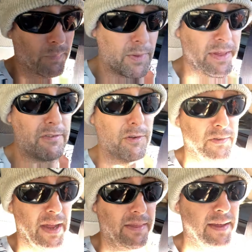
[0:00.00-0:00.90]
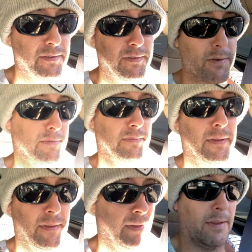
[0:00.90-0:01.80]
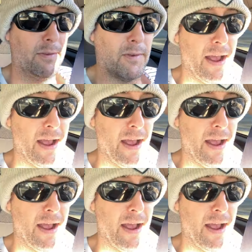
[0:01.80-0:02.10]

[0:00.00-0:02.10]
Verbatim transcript: with issues like this, dude, you